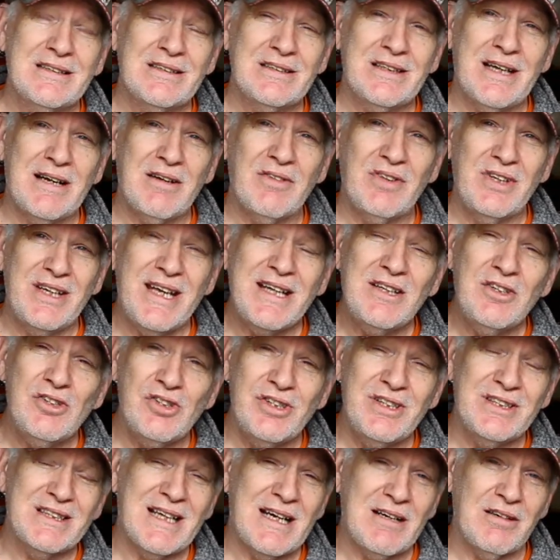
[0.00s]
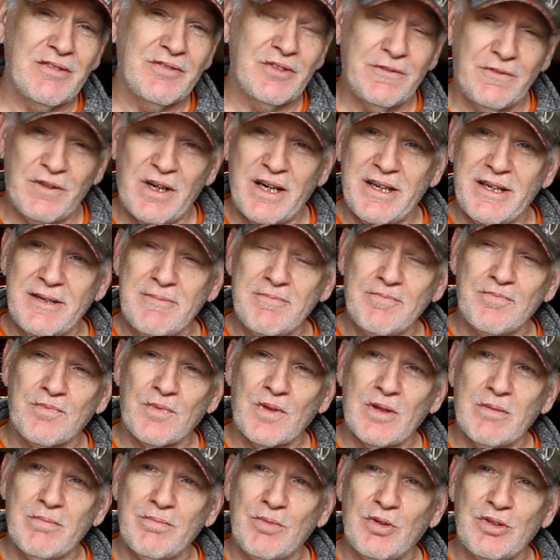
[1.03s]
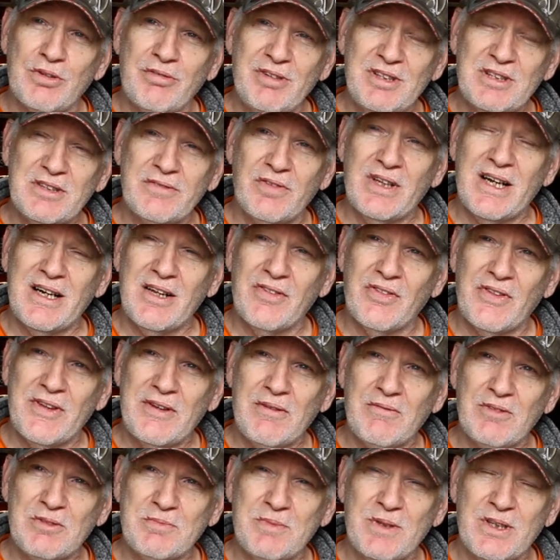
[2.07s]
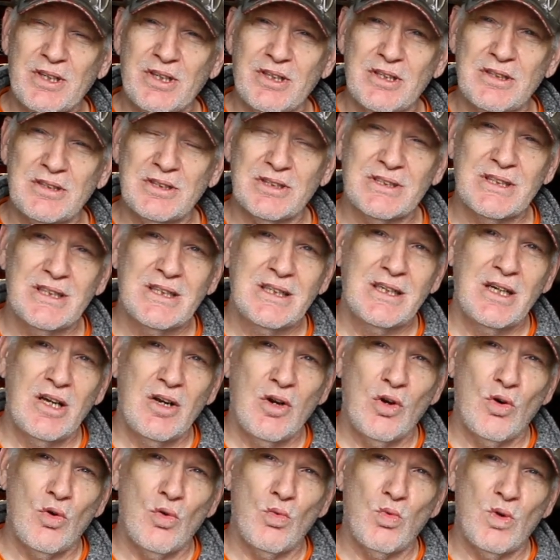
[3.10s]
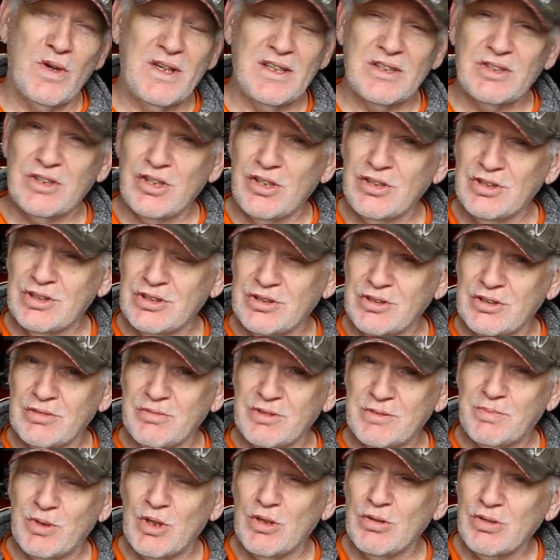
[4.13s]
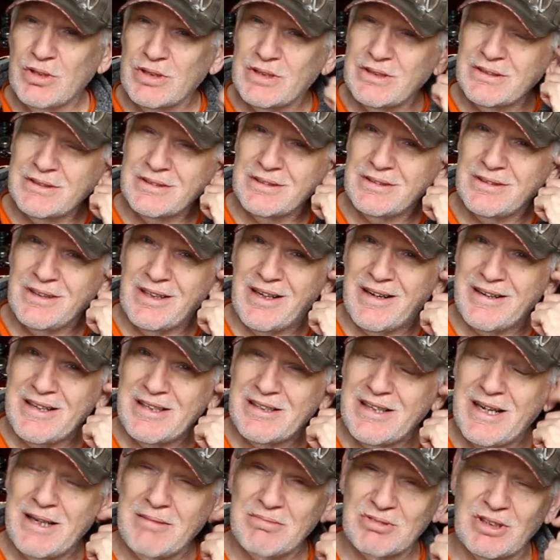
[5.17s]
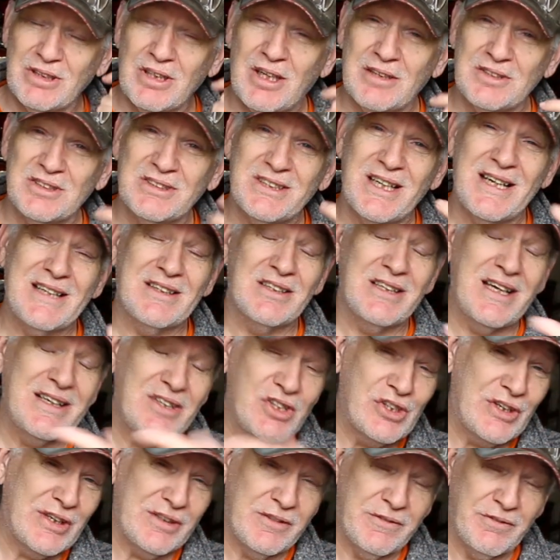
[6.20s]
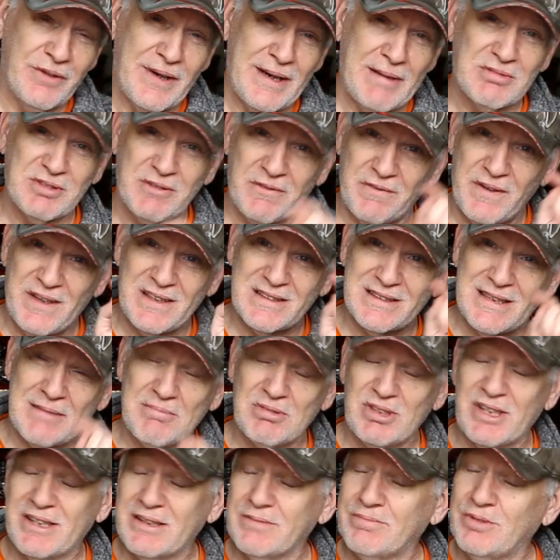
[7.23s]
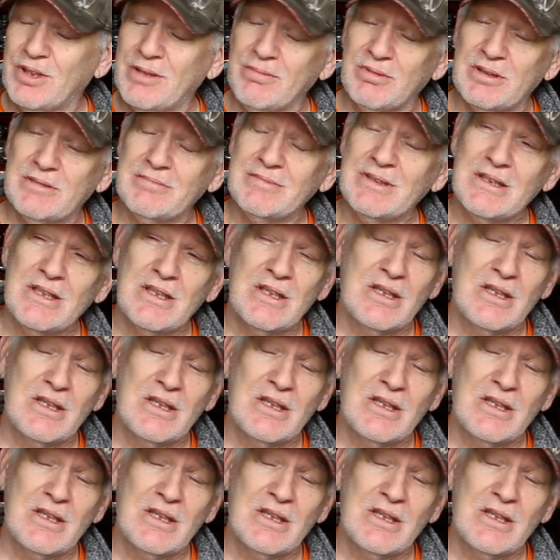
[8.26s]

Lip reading: Now the engine is out of the frame, but the reason for that I think was because one exhaust stud was broken, and it helps a lot to take the engine out of the frame to fix that particular problem.